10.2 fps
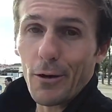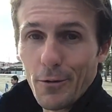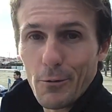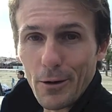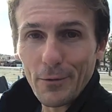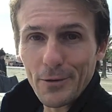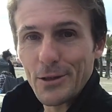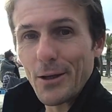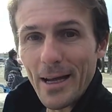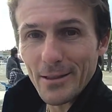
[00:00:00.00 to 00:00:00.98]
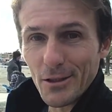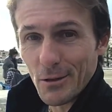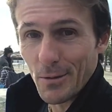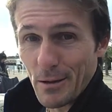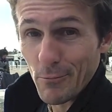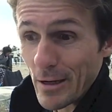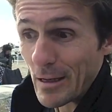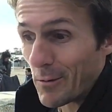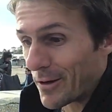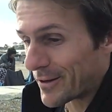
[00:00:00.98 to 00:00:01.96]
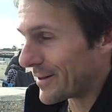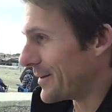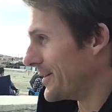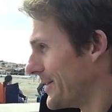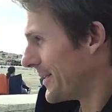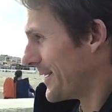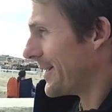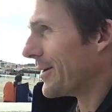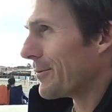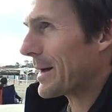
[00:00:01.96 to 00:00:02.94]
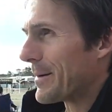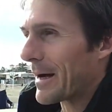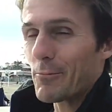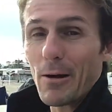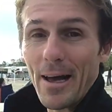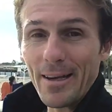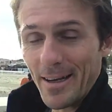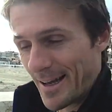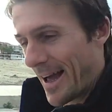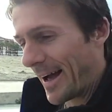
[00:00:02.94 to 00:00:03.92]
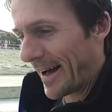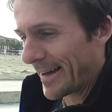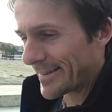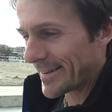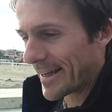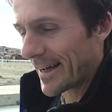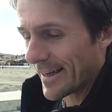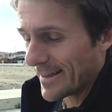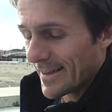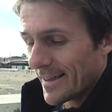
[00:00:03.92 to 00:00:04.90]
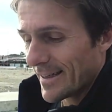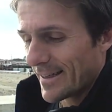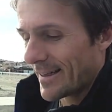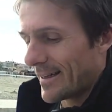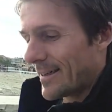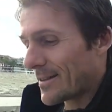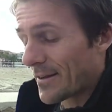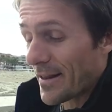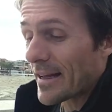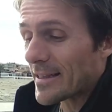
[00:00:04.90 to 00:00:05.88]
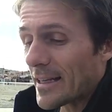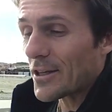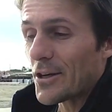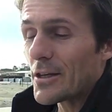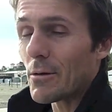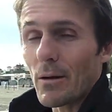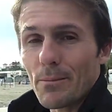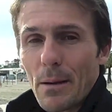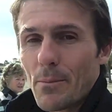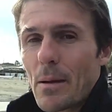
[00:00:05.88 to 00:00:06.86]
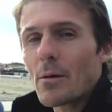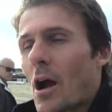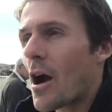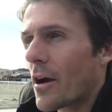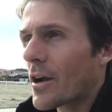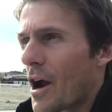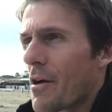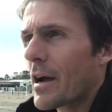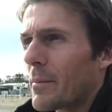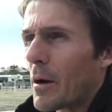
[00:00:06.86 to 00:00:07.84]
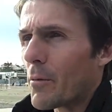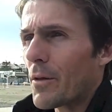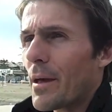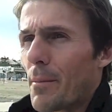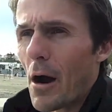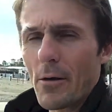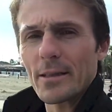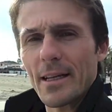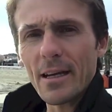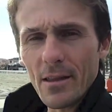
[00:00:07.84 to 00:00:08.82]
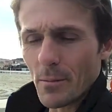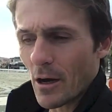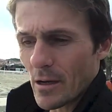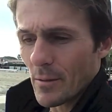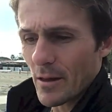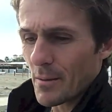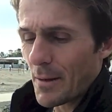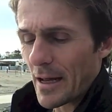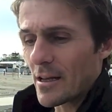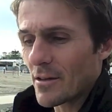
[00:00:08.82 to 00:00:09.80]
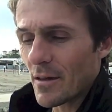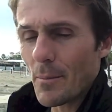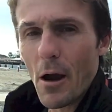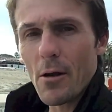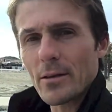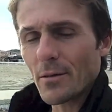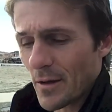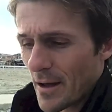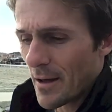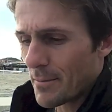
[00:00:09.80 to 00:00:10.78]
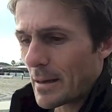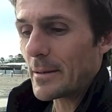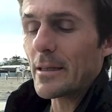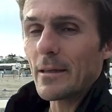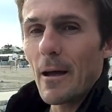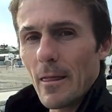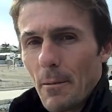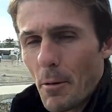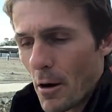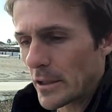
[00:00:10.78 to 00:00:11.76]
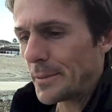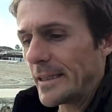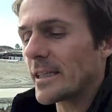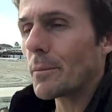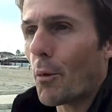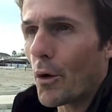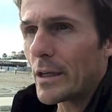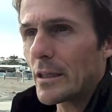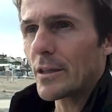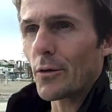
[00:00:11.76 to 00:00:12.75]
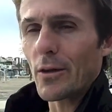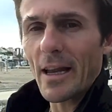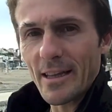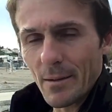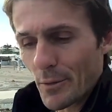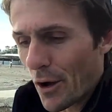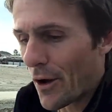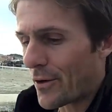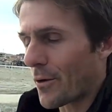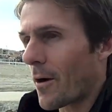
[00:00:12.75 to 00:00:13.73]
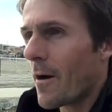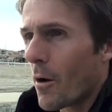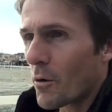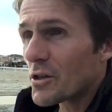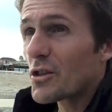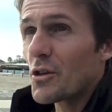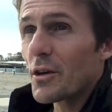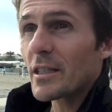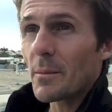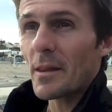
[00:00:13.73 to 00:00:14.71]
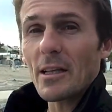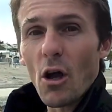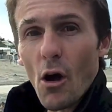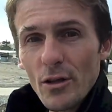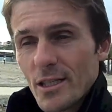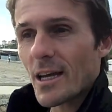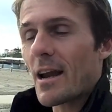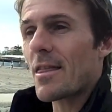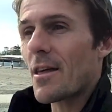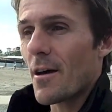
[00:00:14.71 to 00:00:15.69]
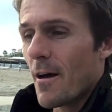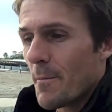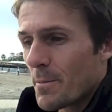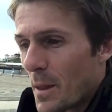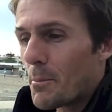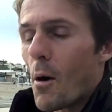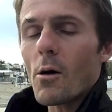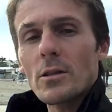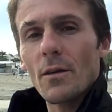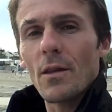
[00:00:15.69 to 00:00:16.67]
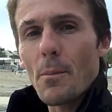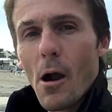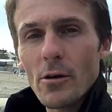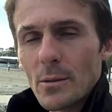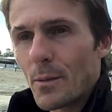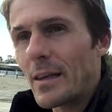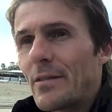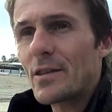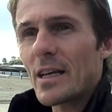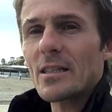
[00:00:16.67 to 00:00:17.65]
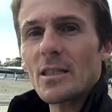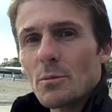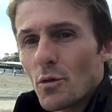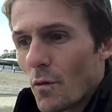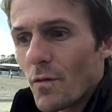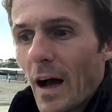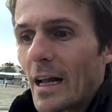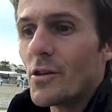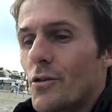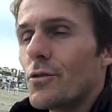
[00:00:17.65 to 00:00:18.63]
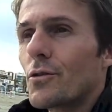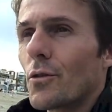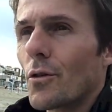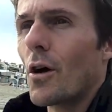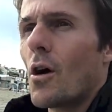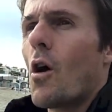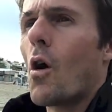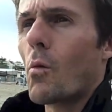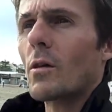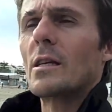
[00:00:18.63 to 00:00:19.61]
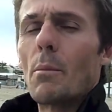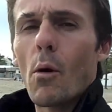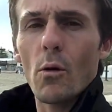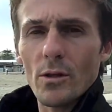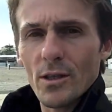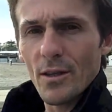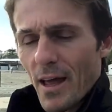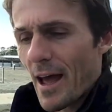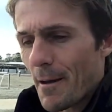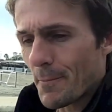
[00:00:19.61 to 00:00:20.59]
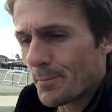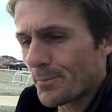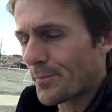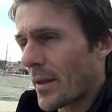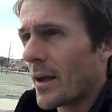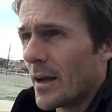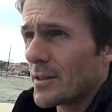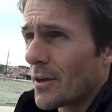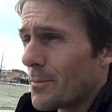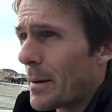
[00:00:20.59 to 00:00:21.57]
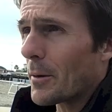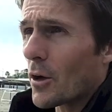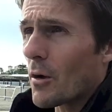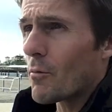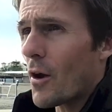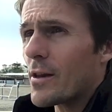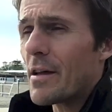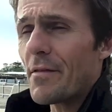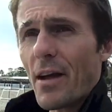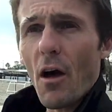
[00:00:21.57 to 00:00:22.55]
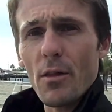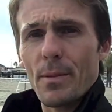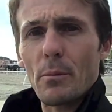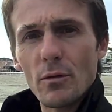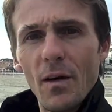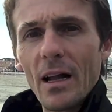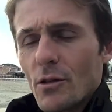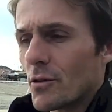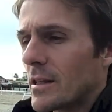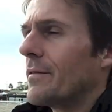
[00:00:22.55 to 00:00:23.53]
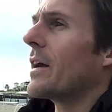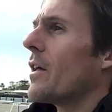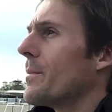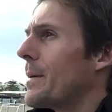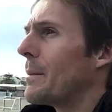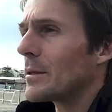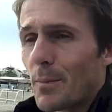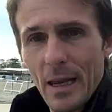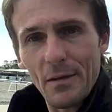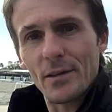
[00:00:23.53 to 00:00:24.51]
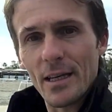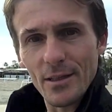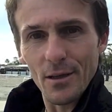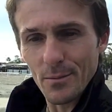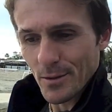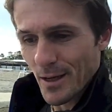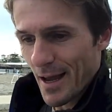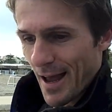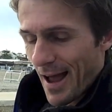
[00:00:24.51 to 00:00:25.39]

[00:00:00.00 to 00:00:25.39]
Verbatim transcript: quite often, quite often too late to do what they really wanted to do way back when, and uh, so that, that's a huge one. People caring about what their parents think of them, caring about the opinions of their parents. Of maybe their parents being disappointed or letting them down or, or just doing something that's outside of the, the box of their parents' belief systems or values or, or what's important to them. So people are going around living other people's values, living other people's belief systems